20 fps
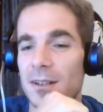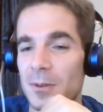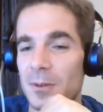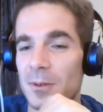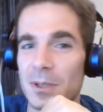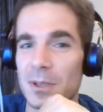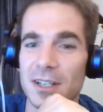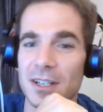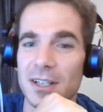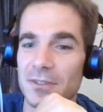
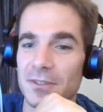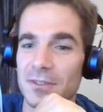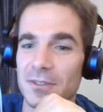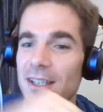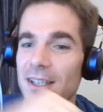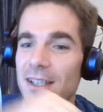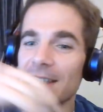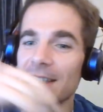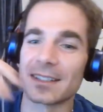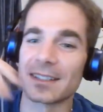which have
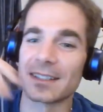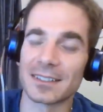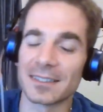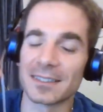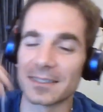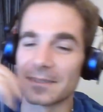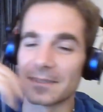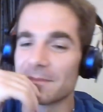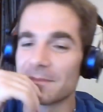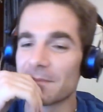like
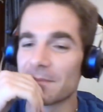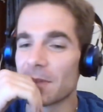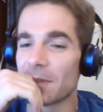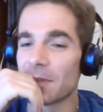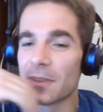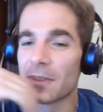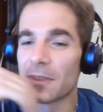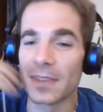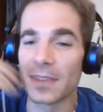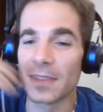
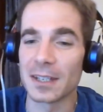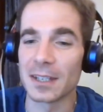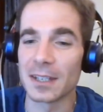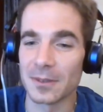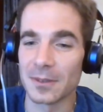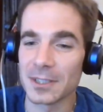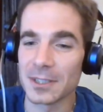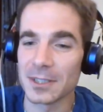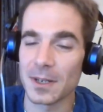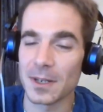not that
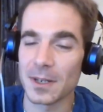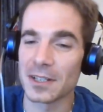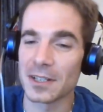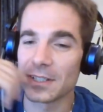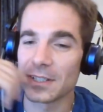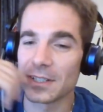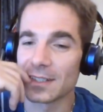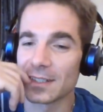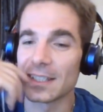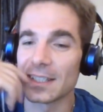long
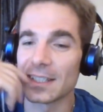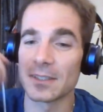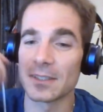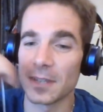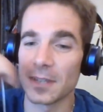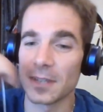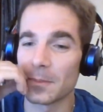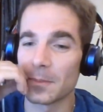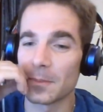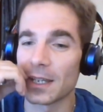tradition, it's
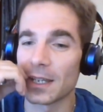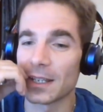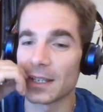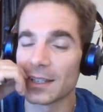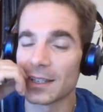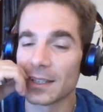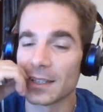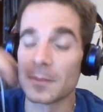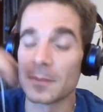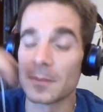not that
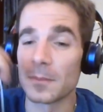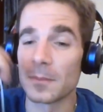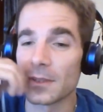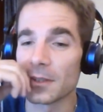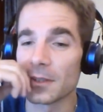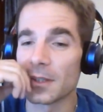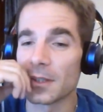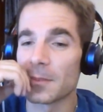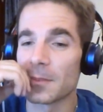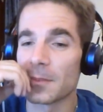
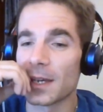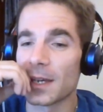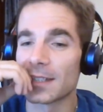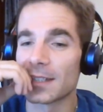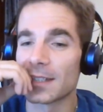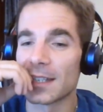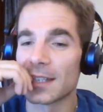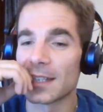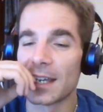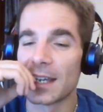bad.